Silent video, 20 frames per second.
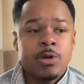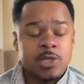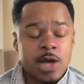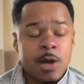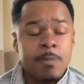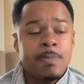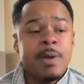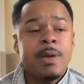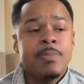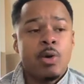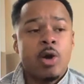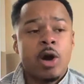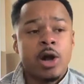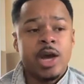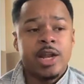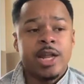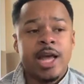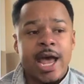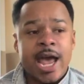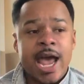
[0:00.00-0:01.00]
Some people are
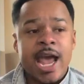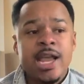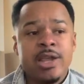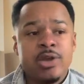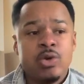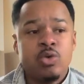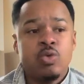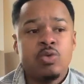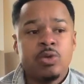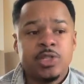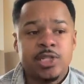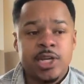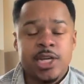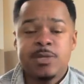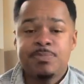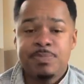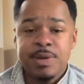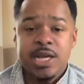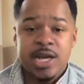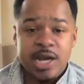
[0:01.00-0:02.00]
going to hate you
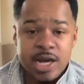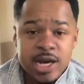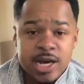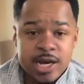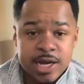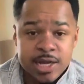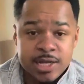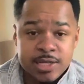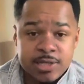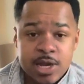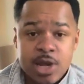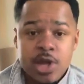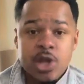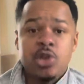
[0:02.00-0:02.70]
just because